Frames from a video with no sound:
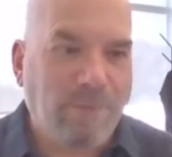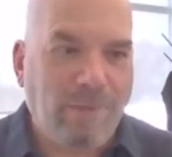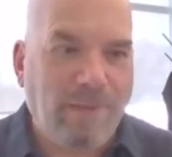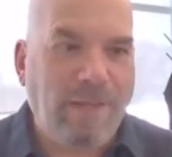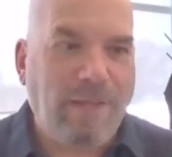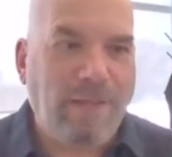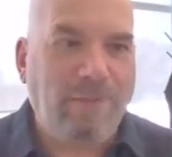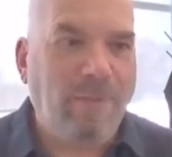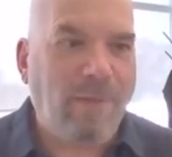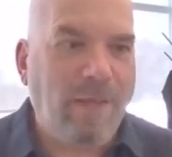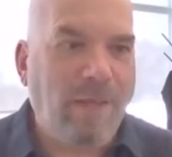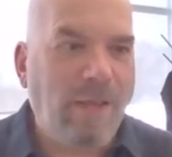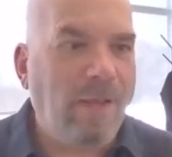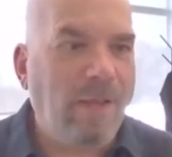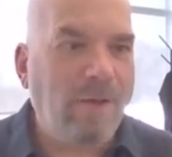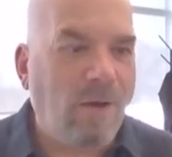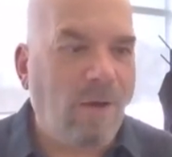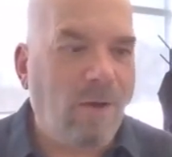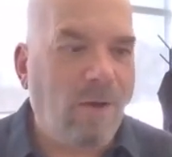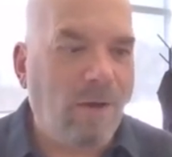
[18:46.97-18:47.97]
And
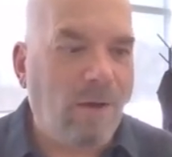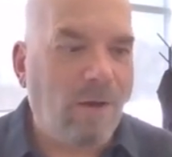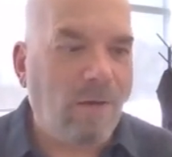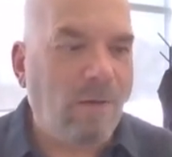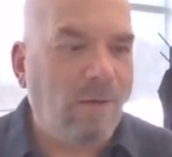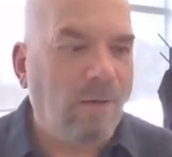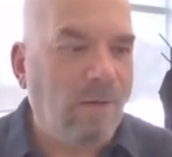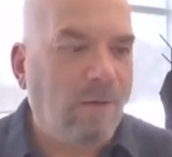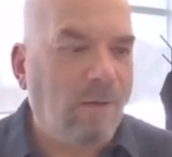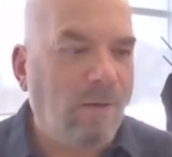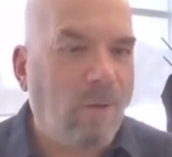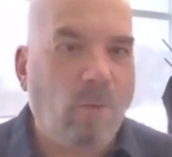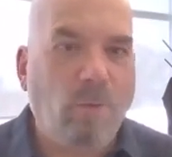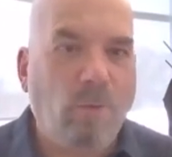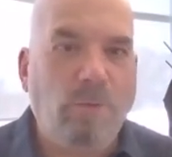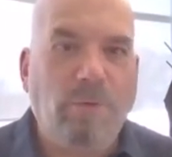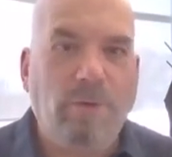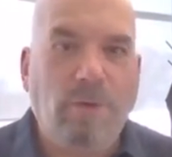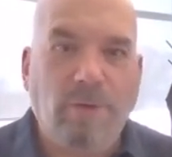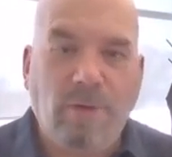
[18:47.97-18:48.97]
they are
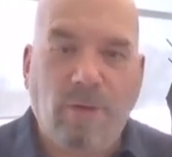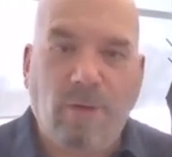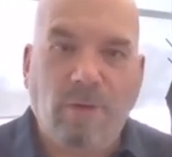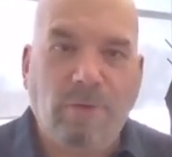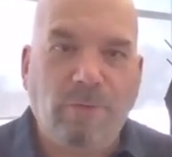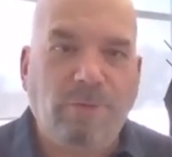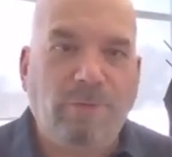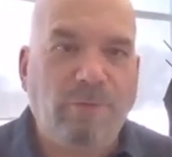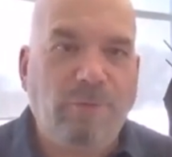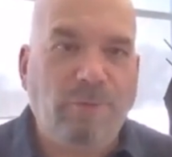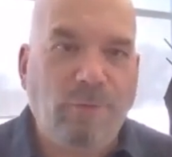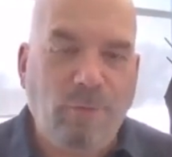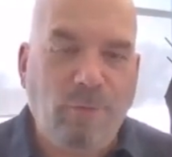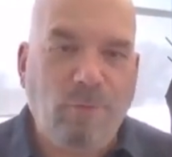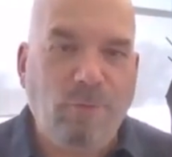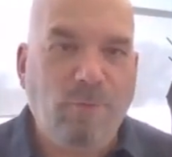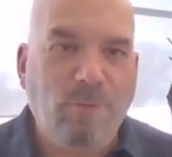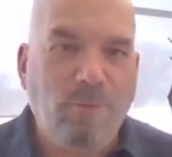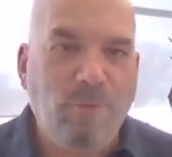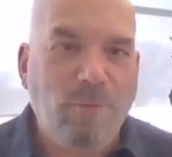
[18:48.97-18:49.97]
older adults
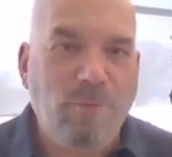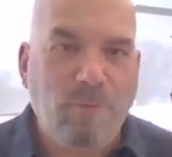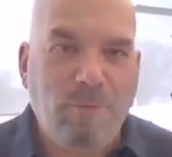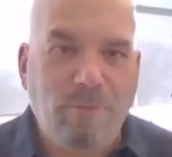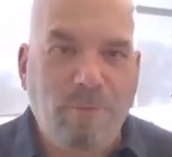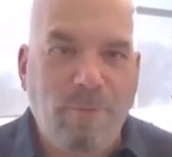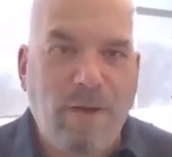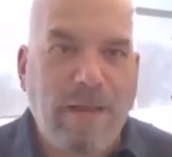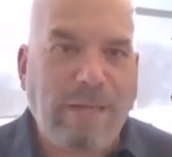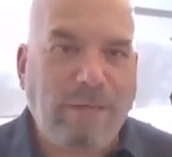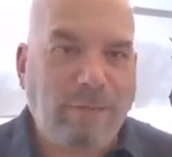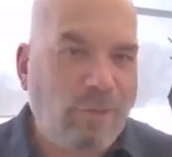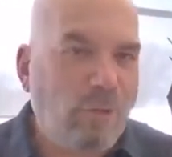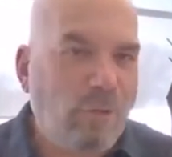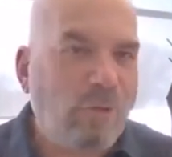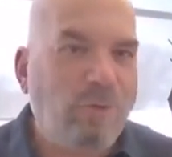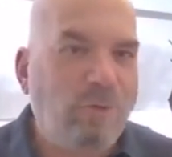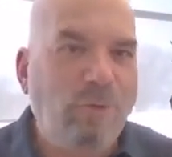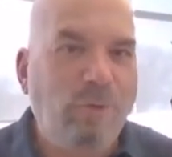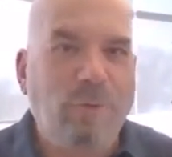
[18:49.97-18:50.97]
who might
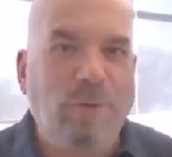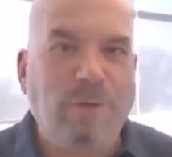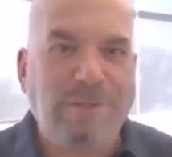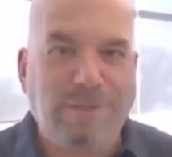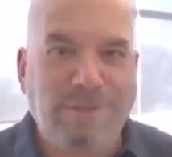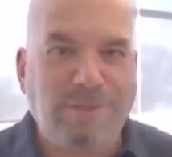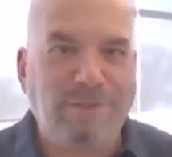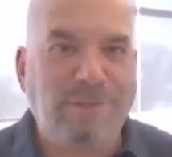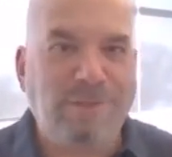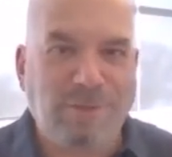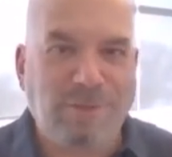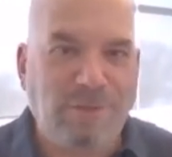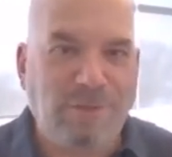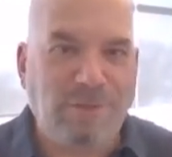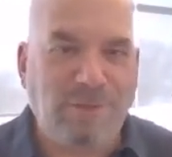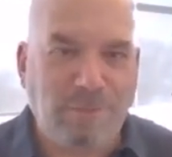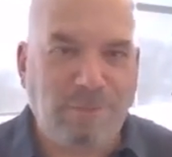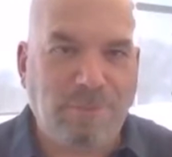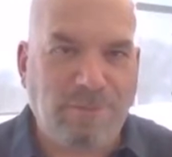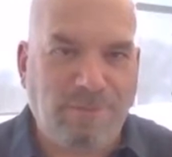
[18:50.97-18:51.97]
look to us as a
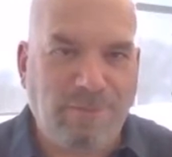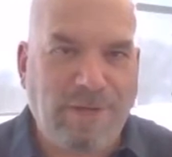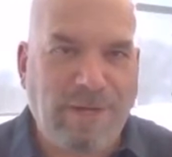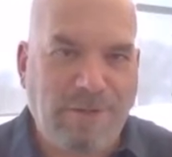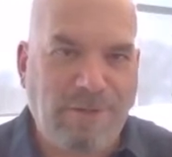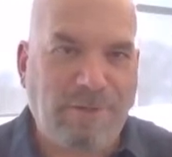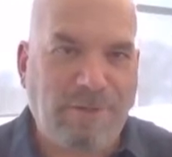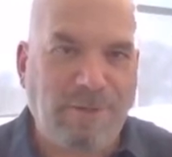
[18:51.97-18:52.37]
service provider.